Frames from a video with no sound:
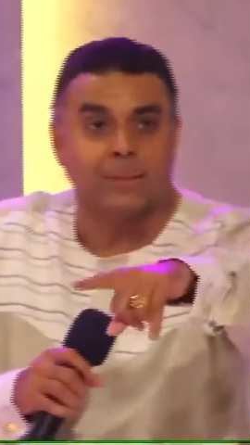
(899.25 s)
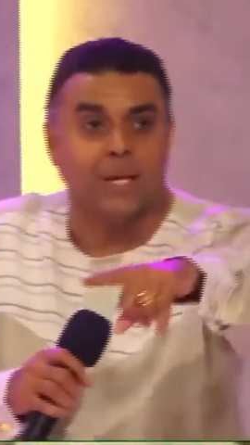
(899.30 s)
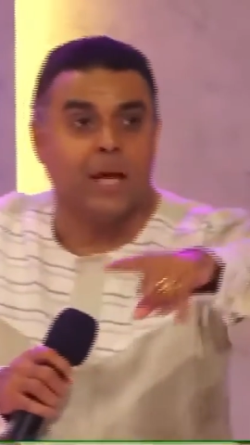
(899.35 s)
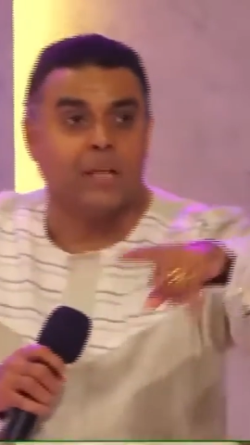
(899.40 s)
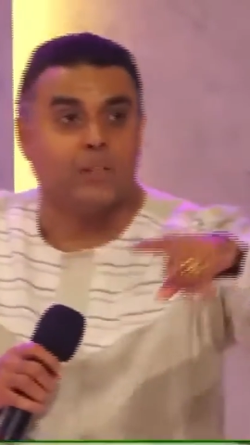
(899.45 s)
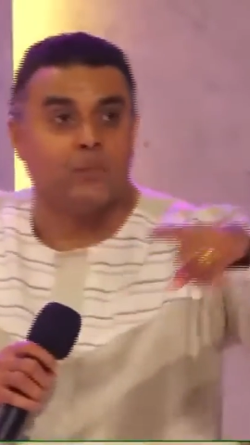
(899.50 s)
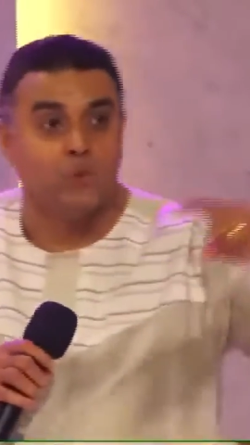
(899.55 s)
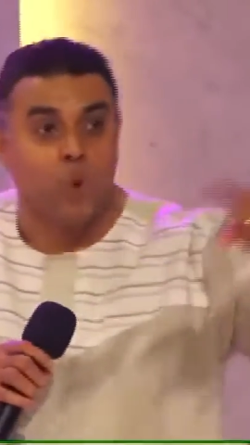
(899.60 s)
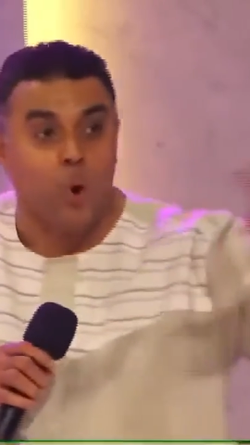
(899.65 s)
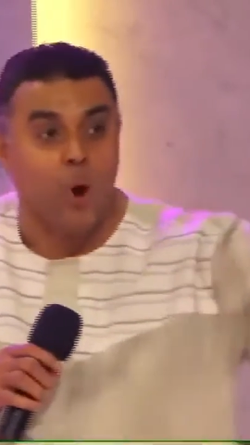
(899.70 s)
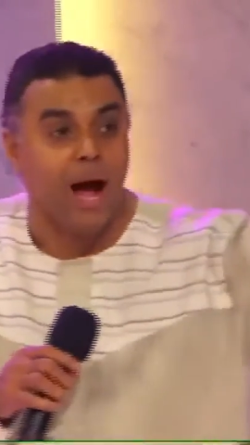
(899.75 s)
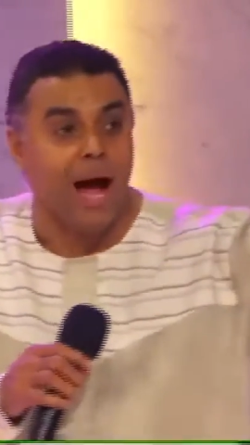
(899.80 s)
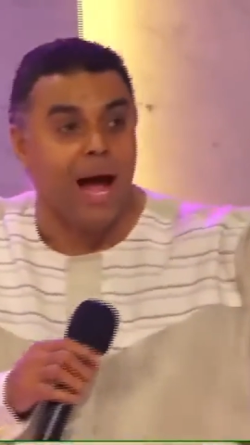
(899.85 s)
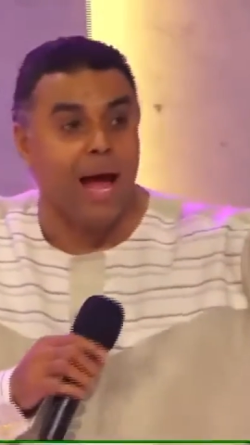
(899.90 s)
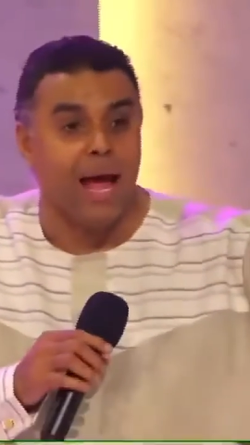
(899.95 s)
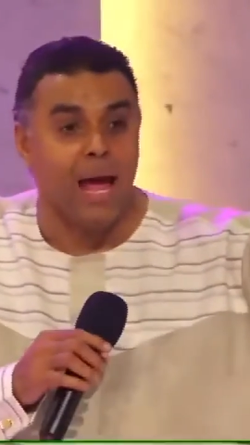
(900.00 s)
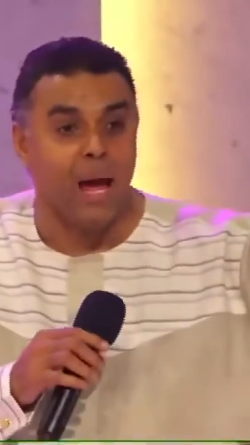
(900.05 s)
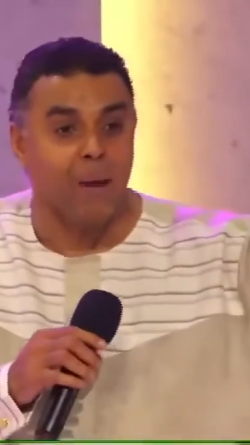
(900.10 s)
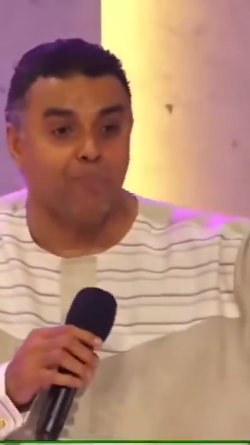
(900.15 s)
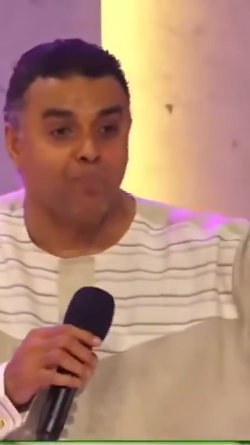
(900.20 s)
uh, Doha
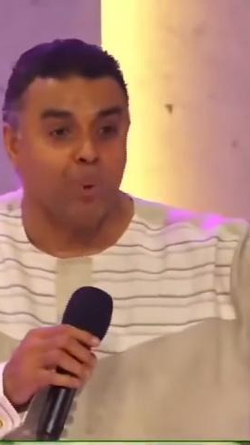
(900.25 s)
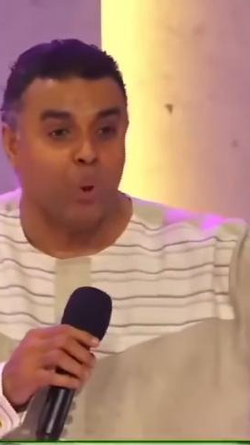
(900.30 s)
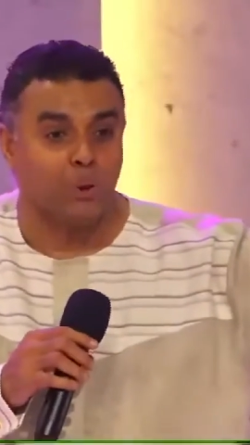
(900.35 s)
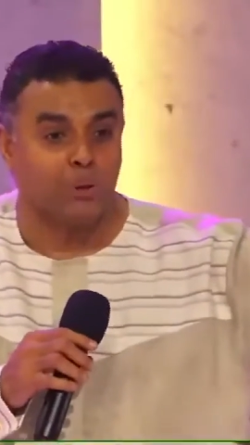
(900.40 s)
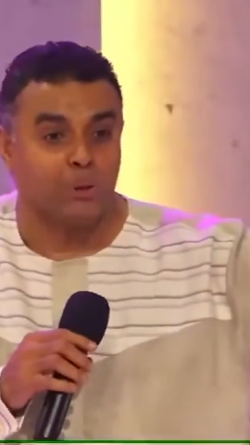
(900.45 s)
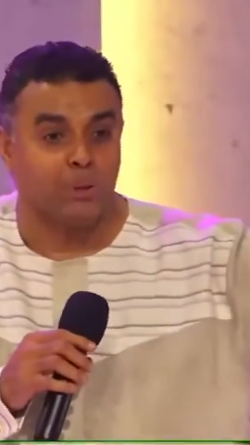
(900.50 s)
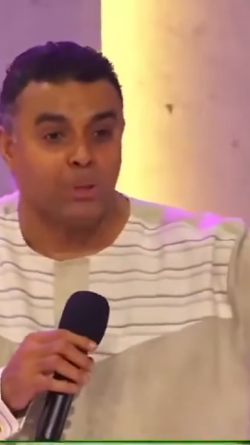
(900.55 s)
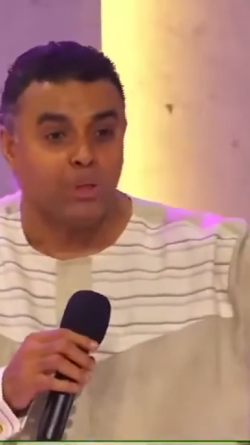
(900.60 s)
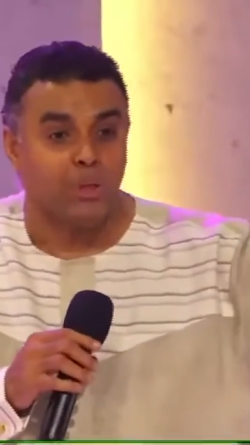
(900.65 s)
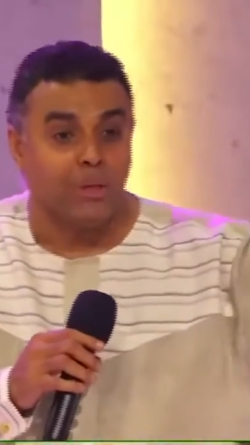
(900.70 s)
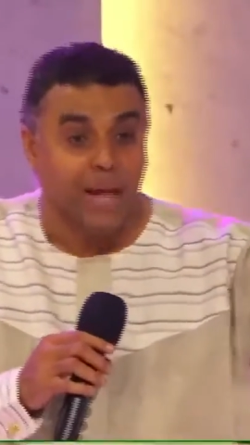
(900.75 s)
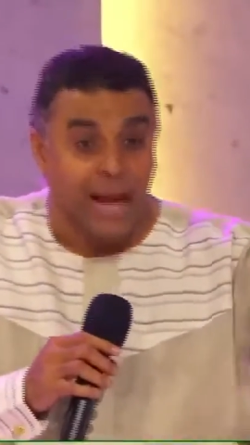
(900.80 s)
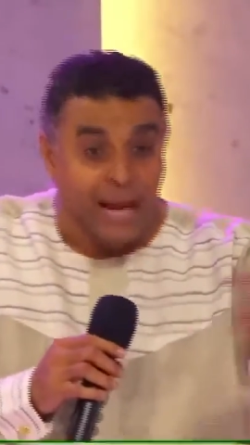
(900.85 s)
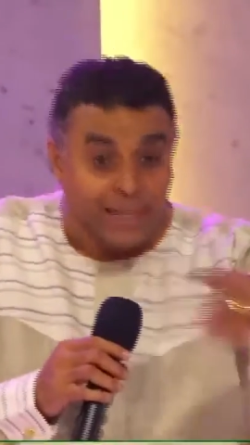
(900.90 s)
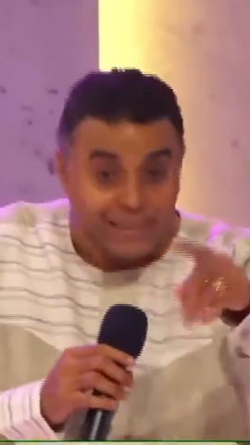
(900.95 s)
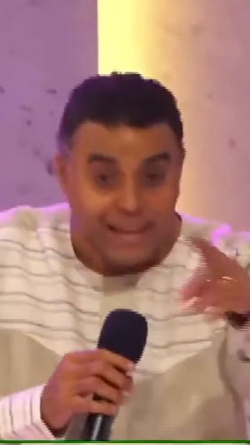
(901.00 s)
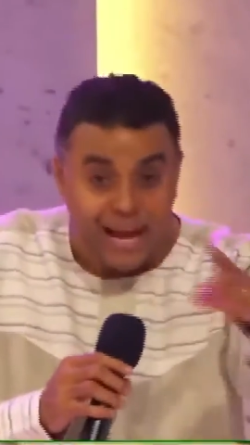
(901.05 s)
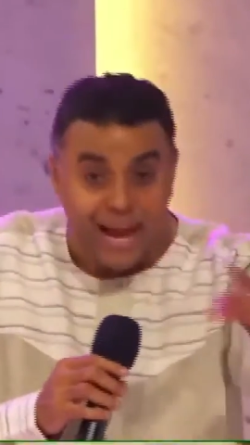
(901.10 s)
Airport, Qatar